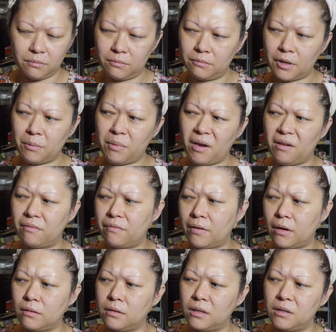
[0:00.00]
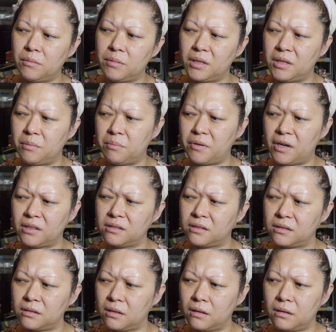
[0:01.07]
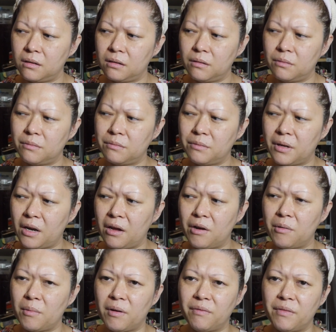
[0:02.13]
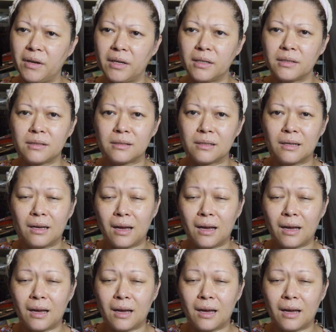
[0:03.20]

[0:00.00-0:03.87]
Maybe I felt a little bit depressed when I hurt my fingers.